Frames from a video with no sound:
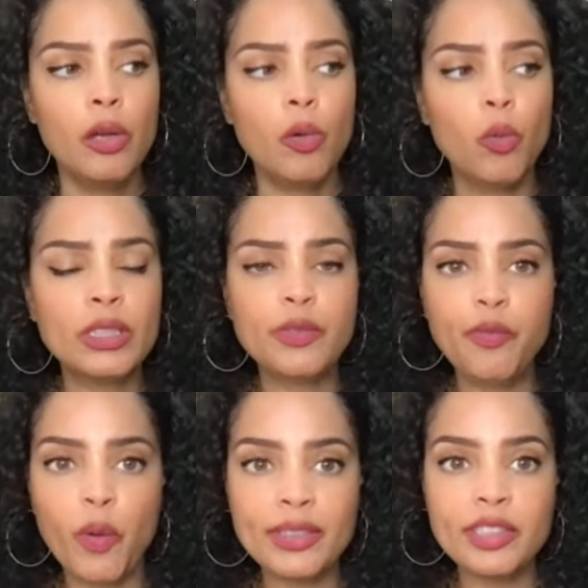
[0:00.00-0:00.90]
was
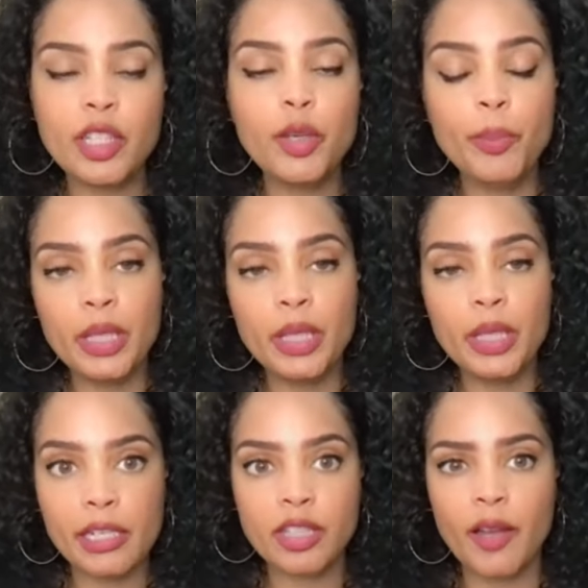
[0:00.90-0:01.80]
forced to humiliate
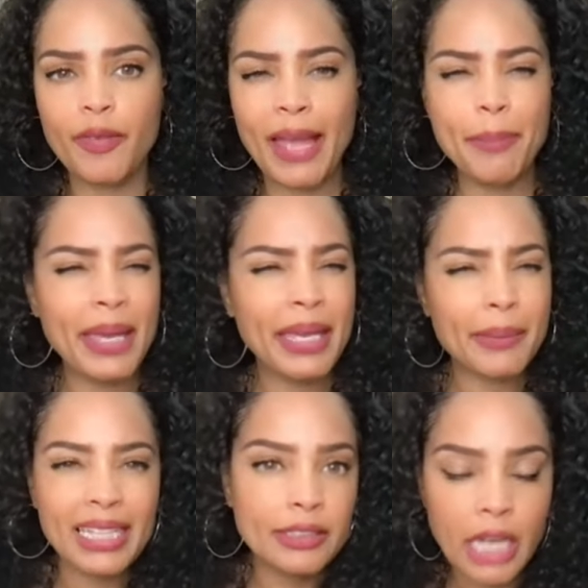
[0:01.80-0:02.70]
herself and make up
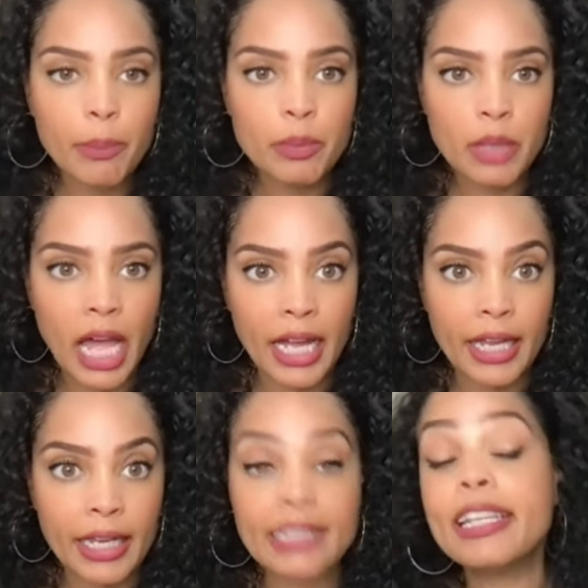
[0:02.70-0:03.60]
that dumb
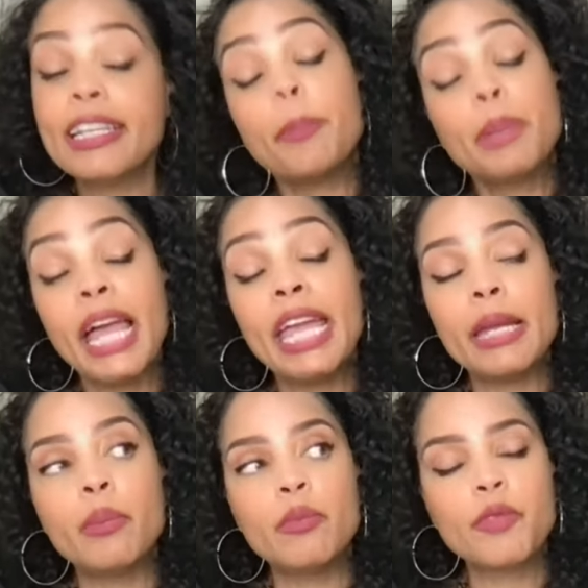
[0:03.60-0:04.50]
lie and take the
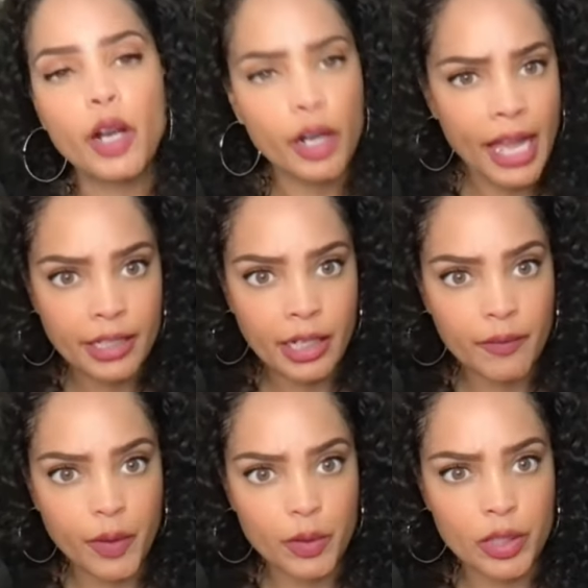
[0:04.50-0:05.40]
blame for her
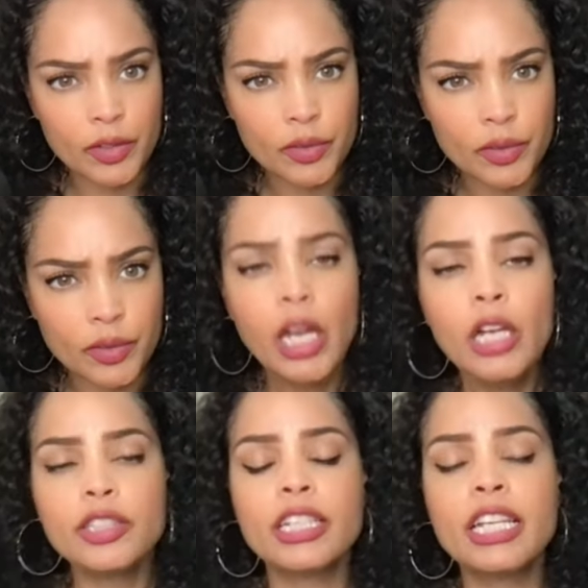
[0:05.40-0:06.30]
editing photos
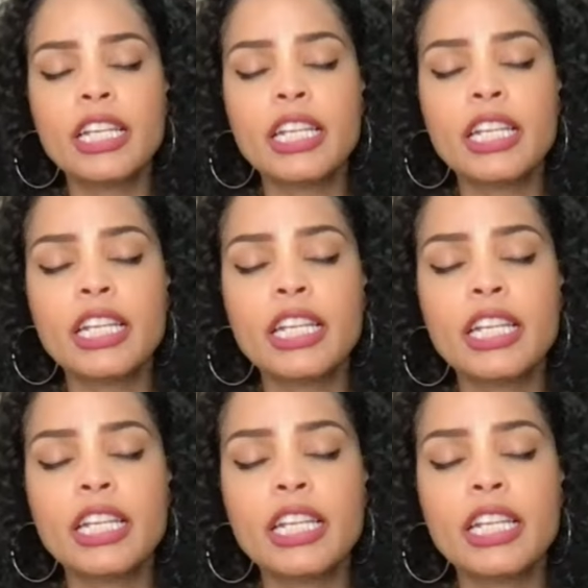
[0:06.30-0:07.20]
to cover up
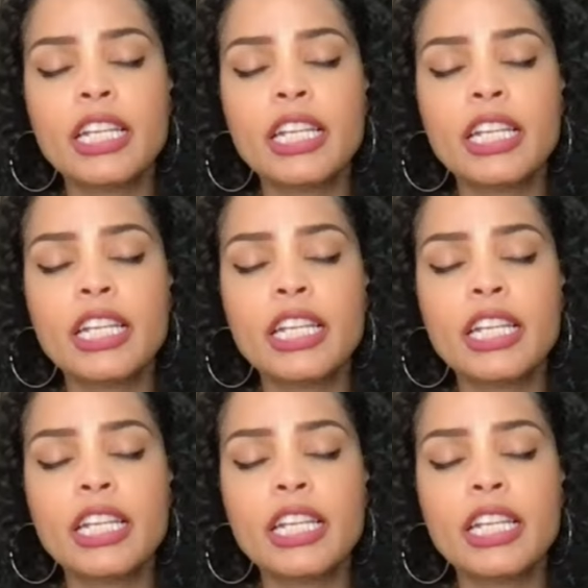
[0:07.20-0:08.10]
when William was the
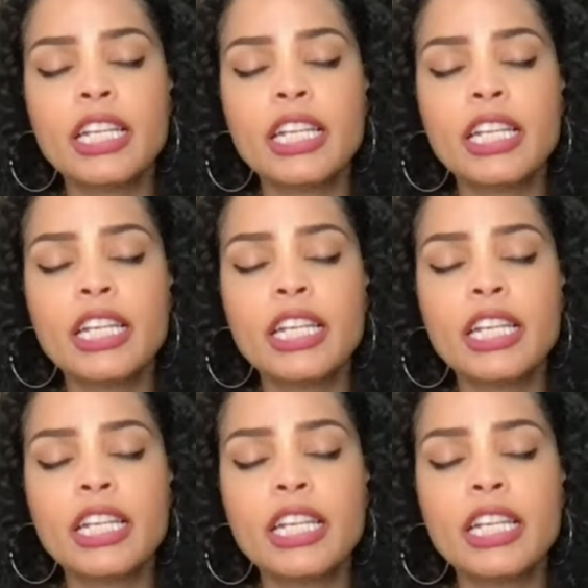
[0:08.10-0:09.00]
one that took the
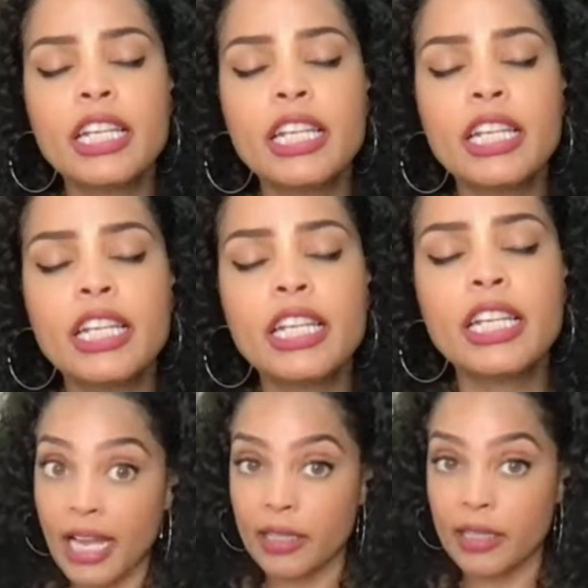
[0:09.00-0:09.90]
photo and just
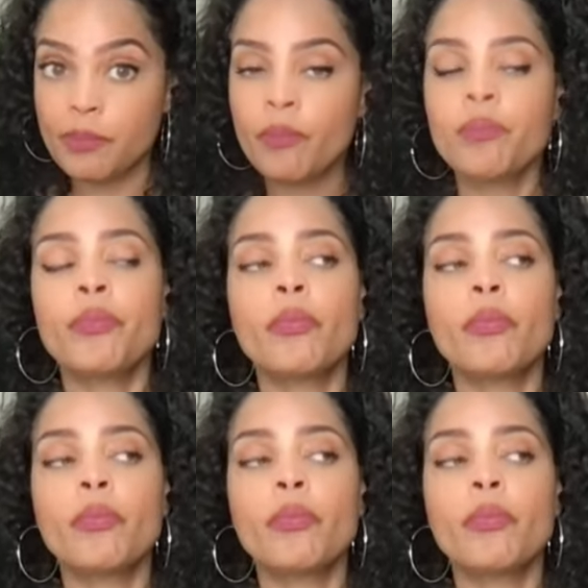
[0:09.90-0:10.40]
skirted out of there.